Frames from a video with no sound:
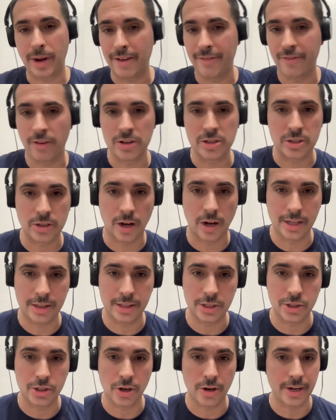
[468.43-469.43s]
first started
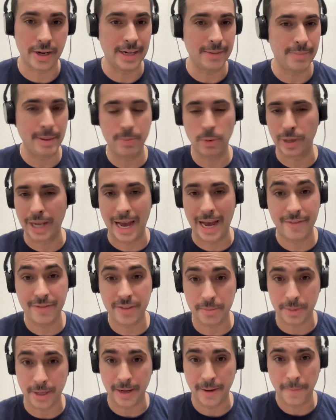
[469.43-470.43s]
this journey, people
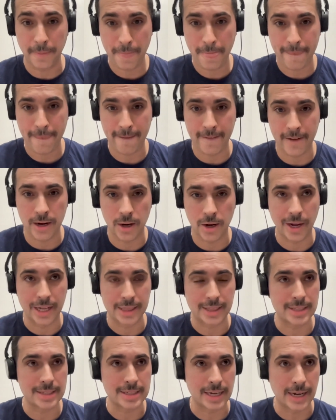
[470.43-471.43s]
laughed at me.
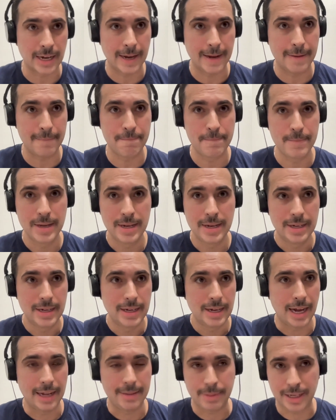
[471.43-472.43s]
At the time,
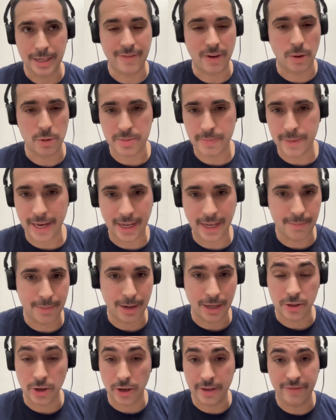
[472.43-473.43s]
I believe I was making
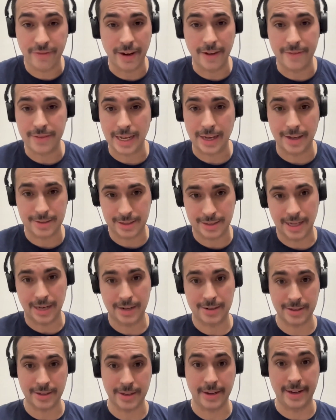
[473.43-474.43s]
about
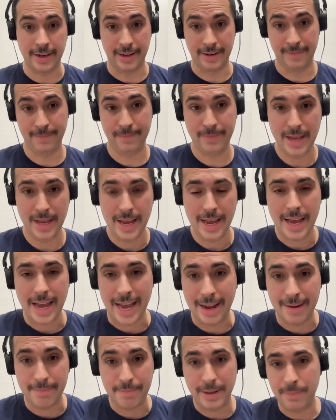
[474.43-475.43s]
$35,000 a year.
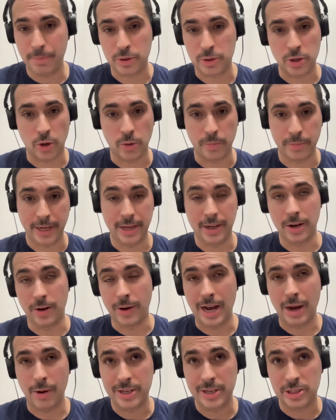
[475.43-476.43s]
And people told me,
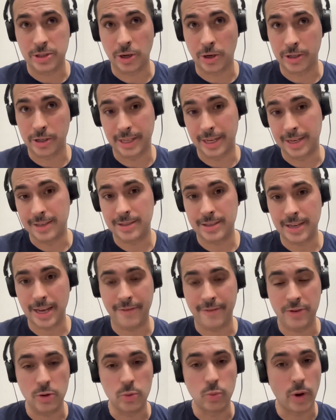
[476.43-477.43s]
I always learned this:
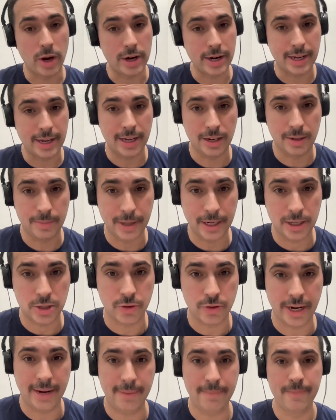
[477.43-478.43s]
if you want to kill a big
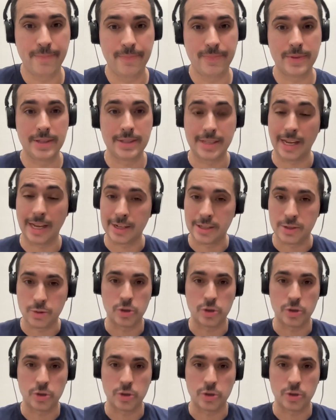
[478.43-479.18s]
dream, tell it to a